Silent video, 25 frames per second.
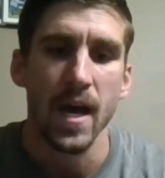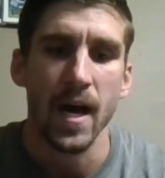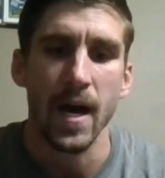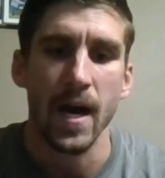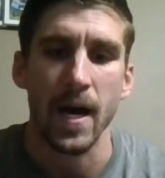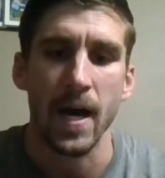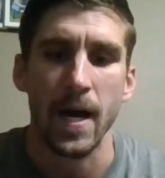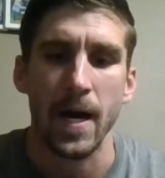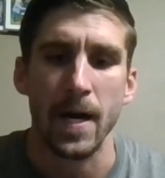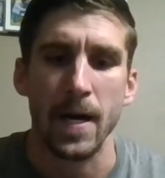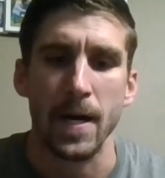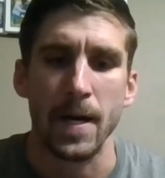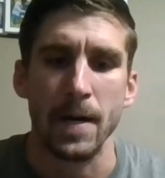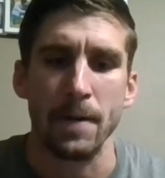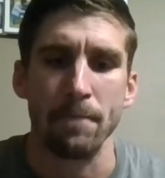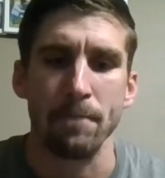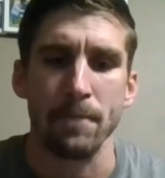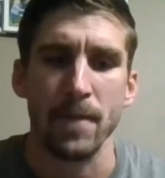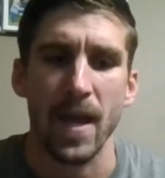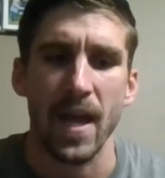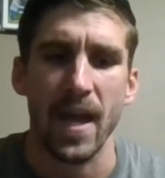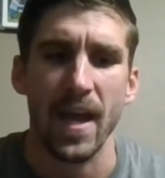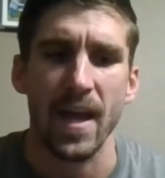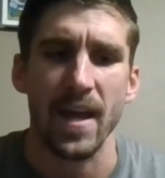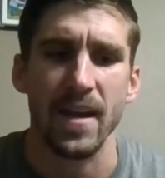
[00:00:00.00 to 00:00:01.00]

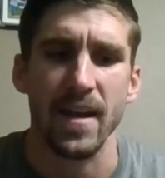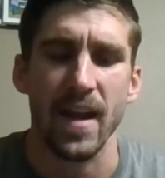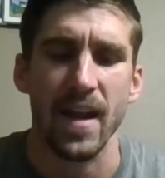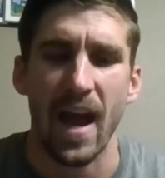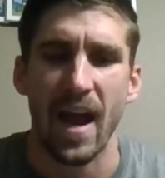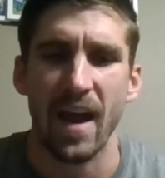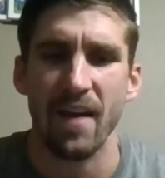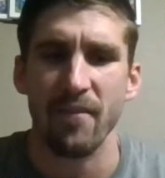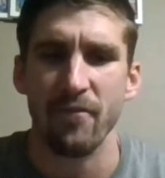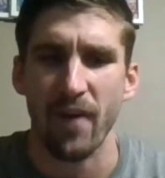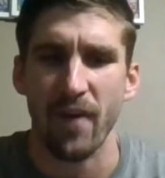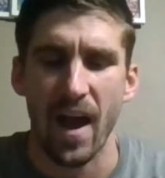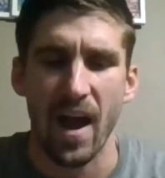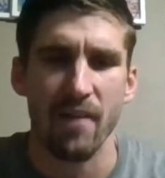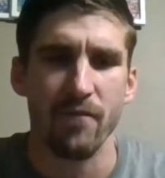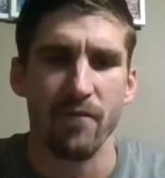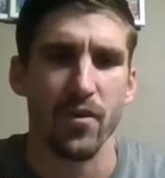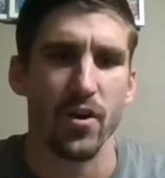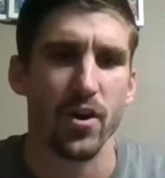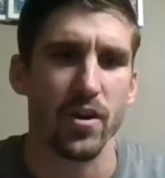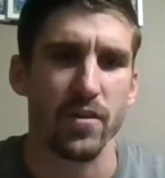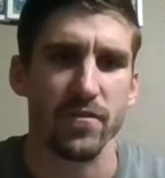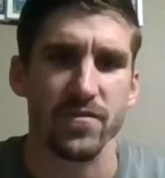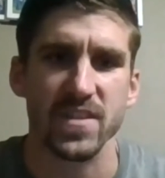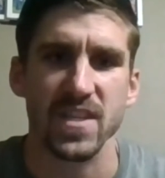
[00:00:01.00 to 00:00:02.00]
And I've
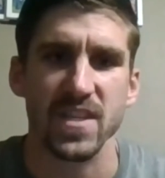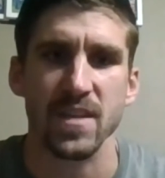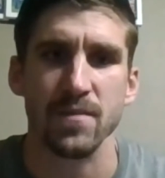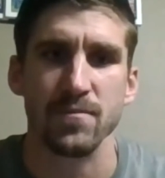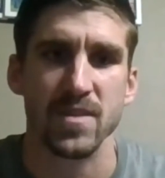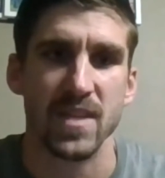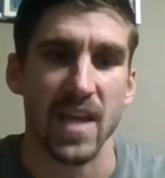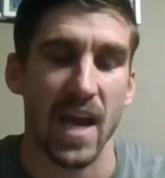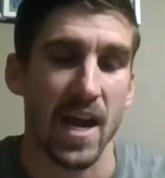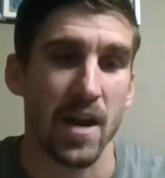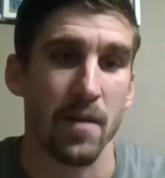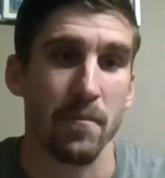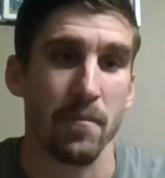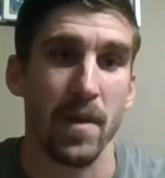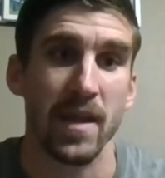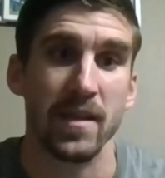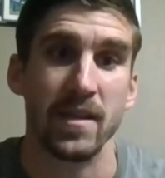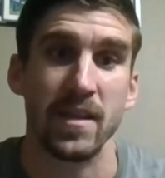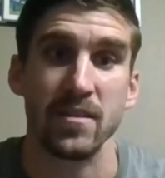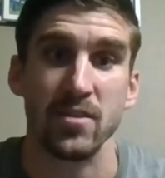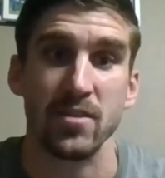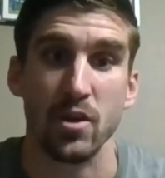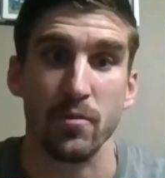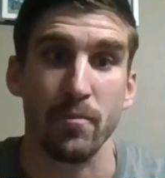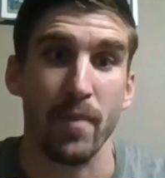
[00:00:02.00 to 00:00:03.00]
heard of teams kind of
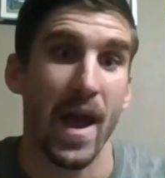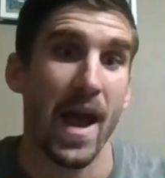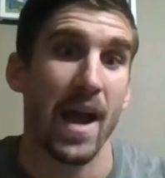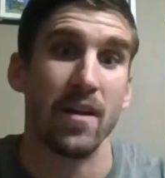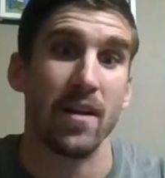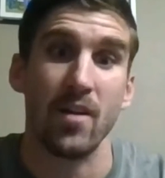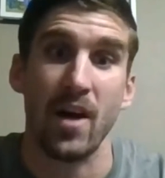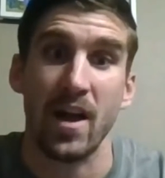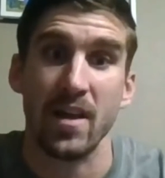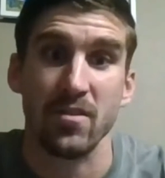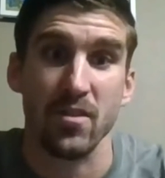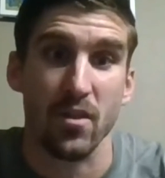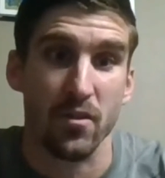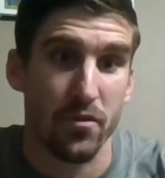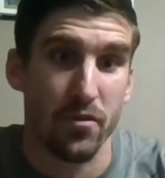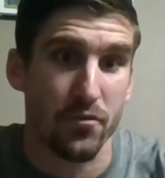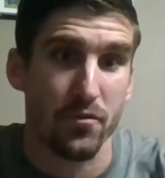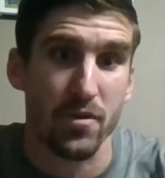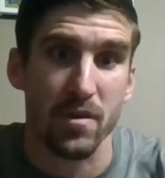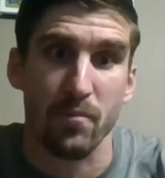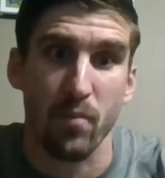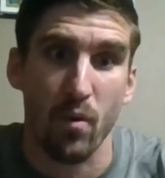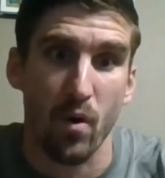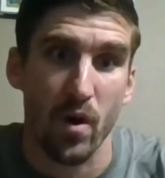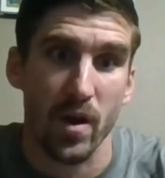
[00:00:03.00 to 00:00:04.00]
making their pack line the
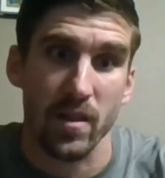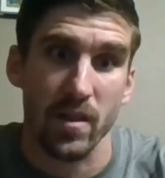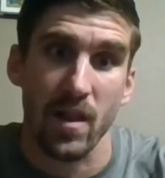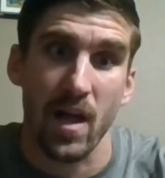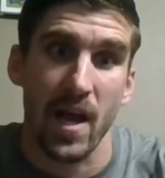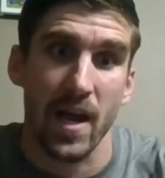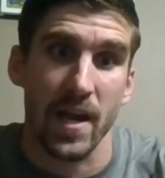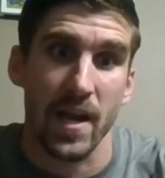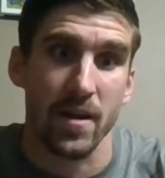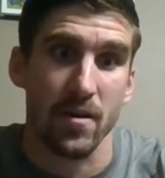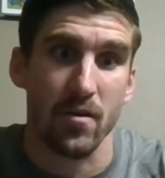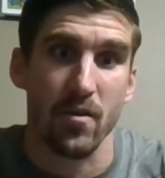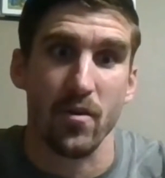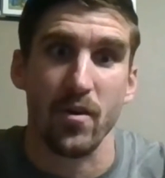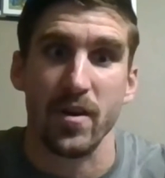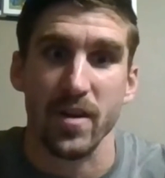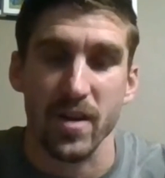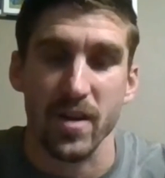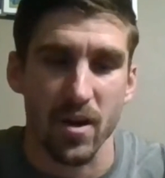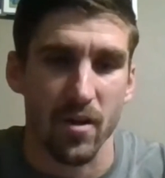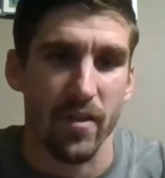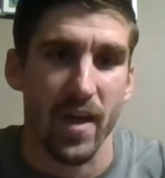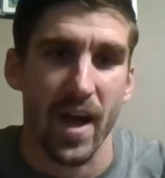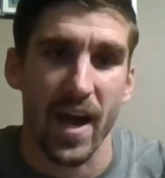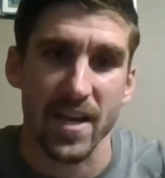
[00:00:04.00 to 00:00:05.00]
3-point line, or,
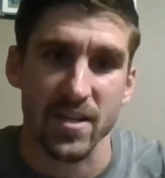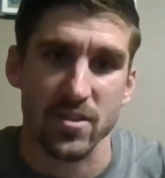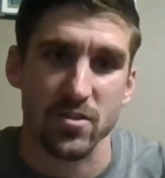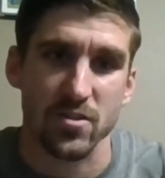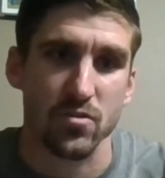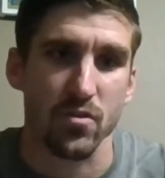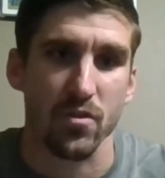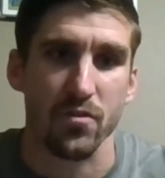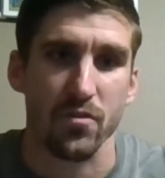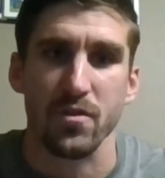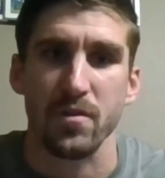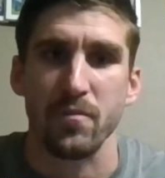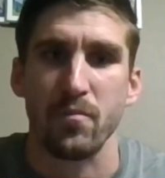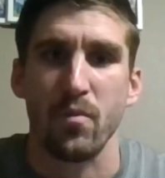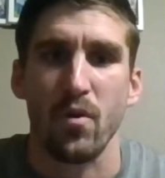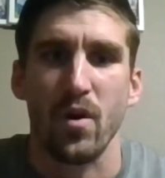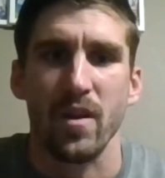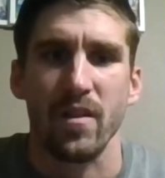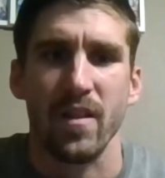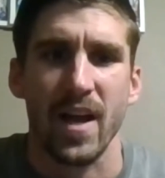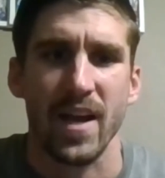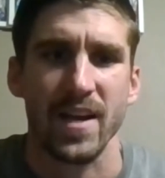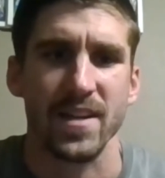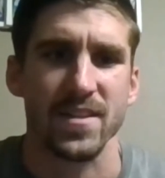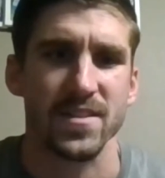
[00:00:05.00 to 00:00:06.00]
the high school
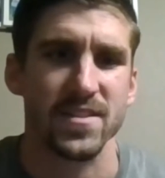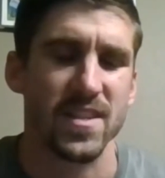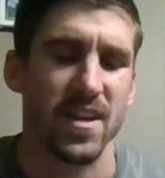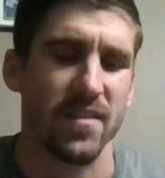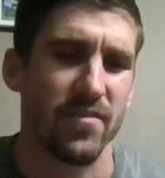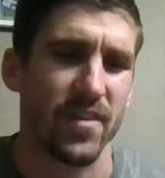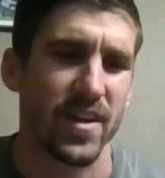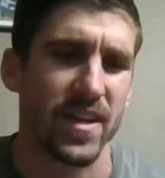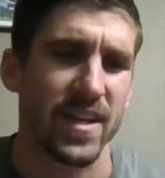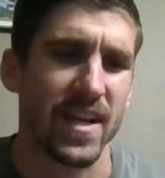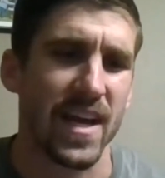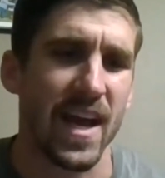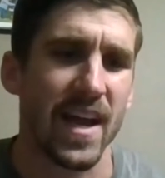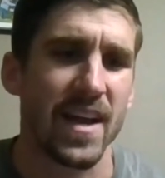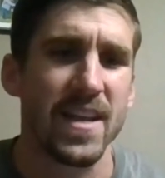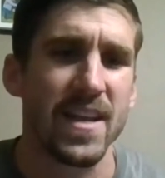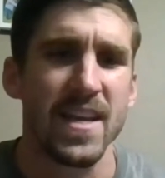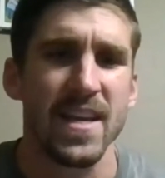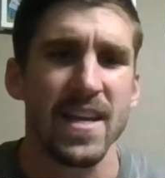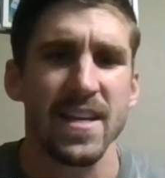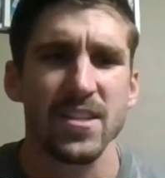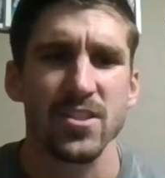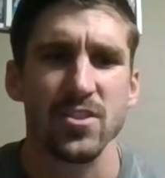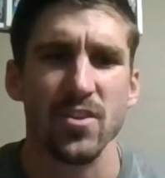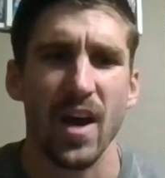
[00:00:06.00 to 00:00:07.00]
3-point line and stuff like that.
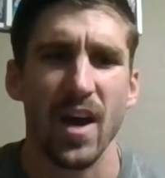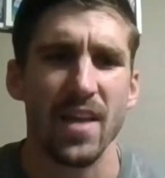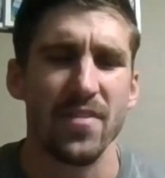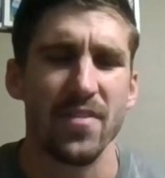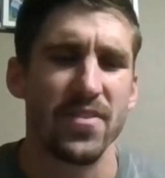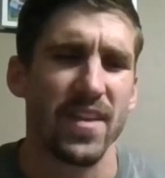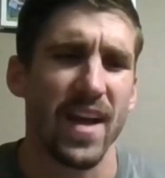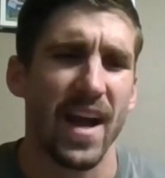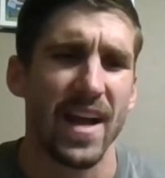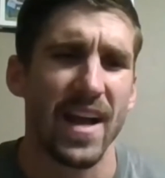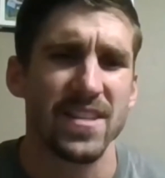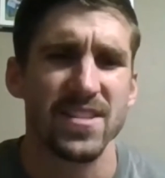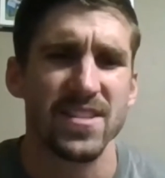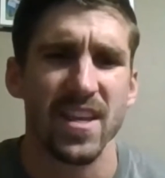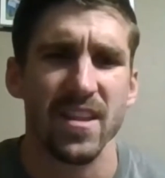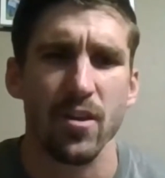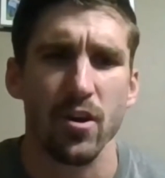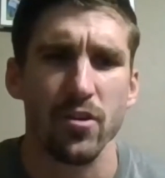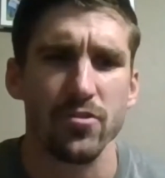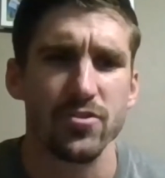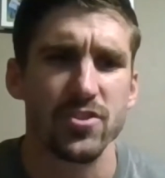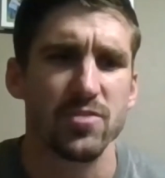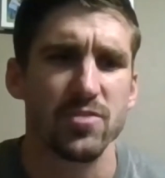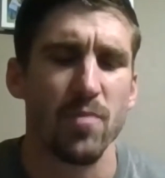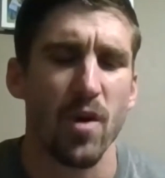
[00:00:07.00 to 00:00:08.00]
So I'd say
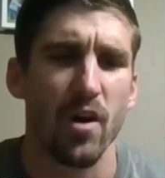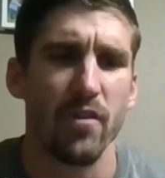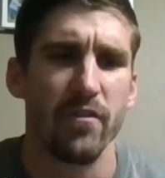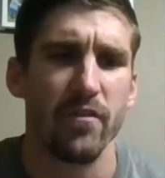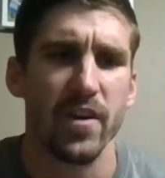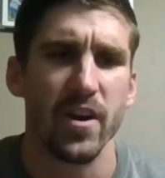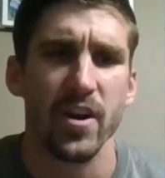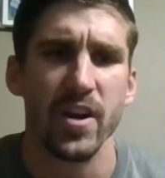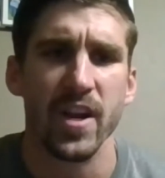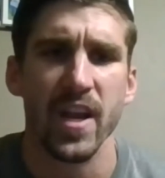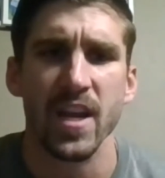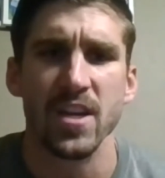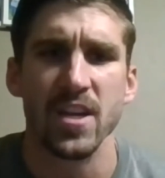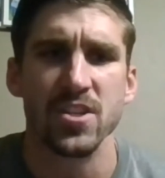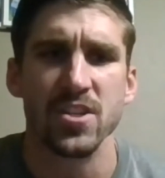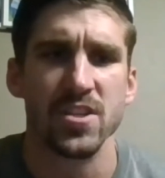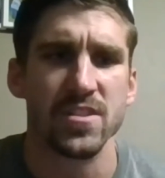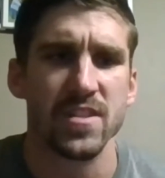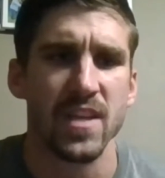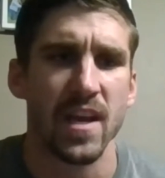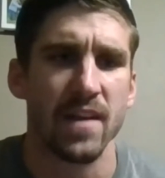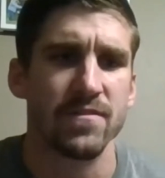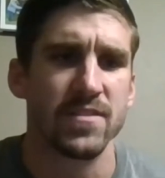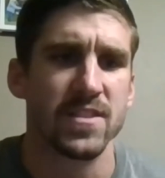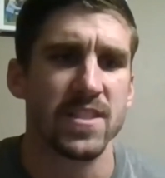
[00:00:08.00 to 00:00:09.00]
those small
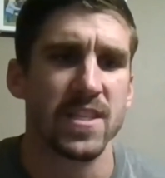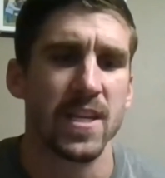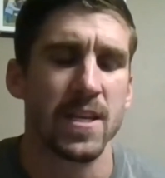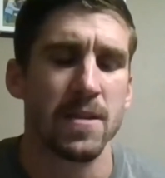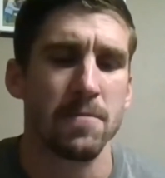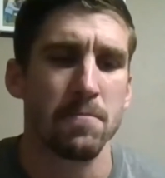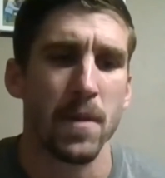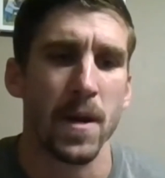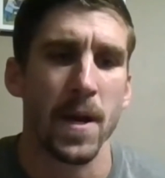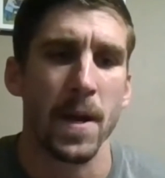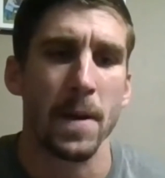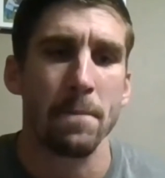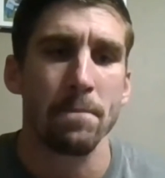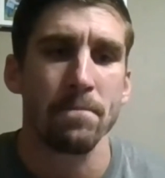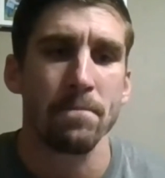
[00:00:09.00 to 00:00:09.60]
variations I've seen, but